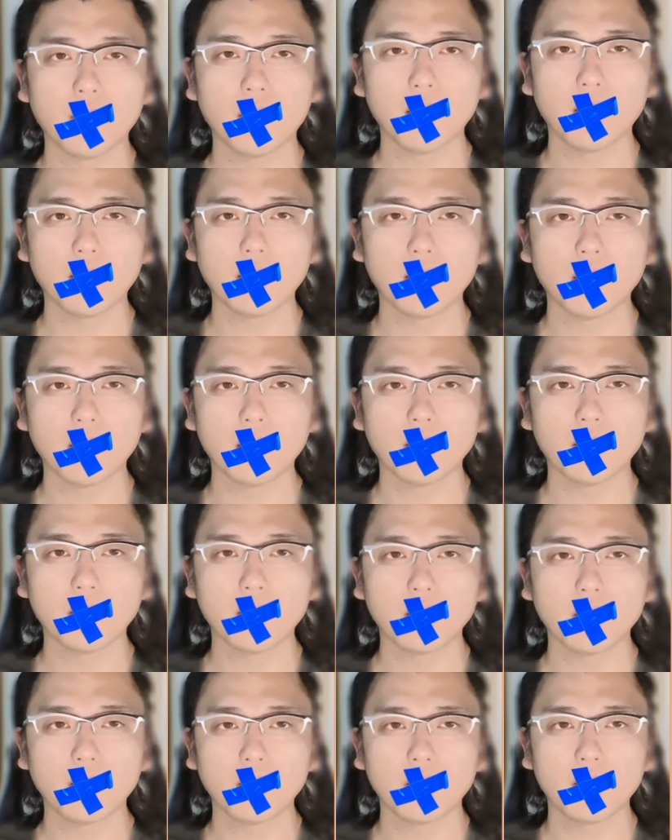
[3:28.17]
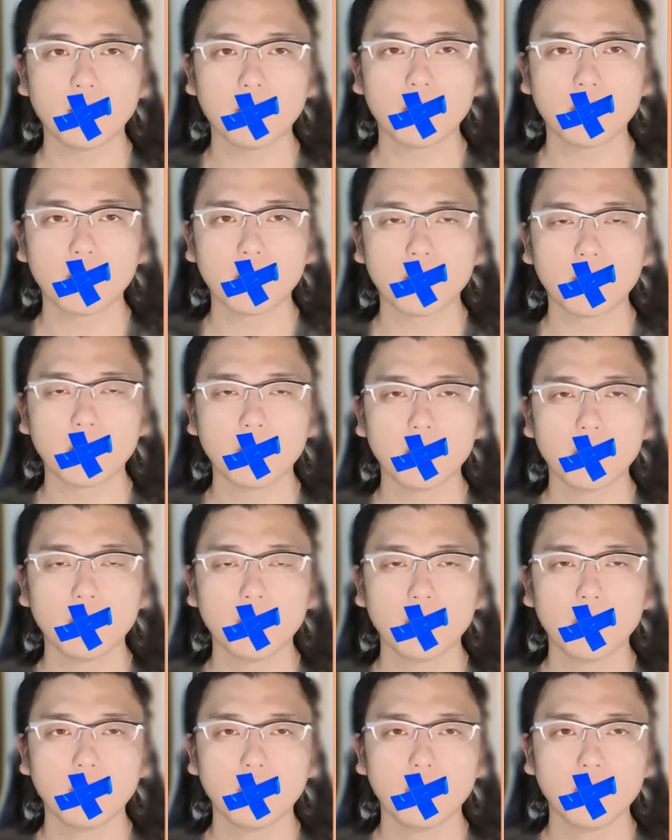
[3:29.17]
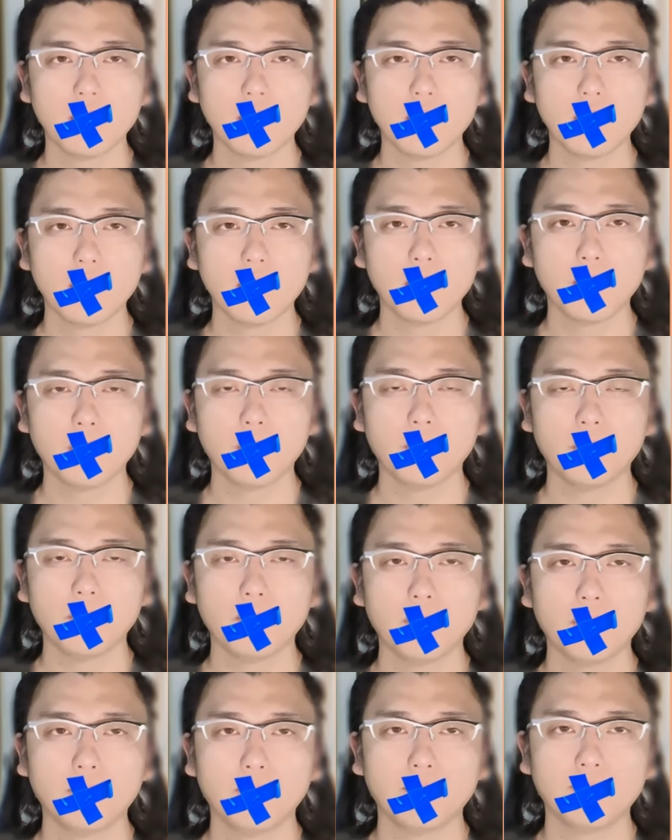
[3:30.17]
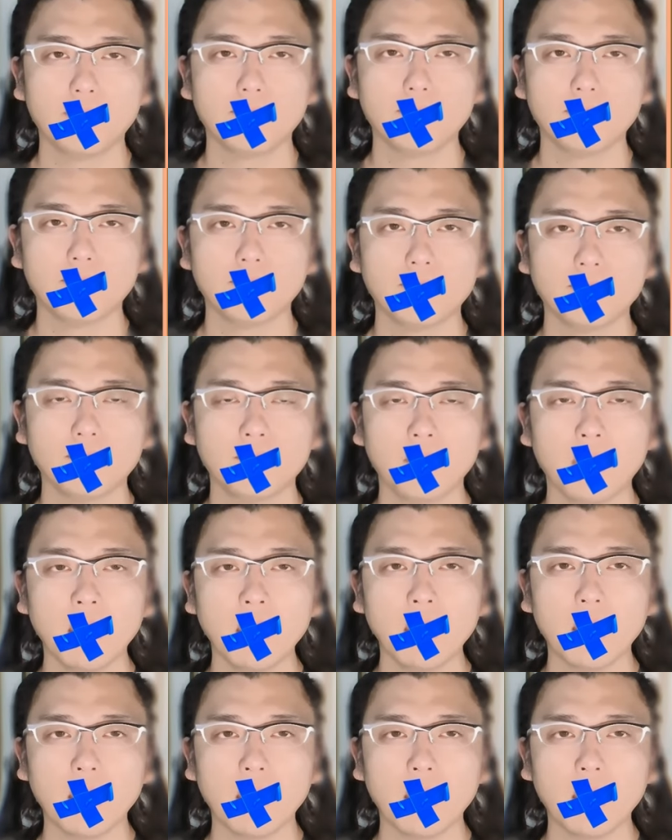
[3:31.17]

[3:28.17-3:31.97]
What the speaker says: Trump's portrayal of Adams facing legal issues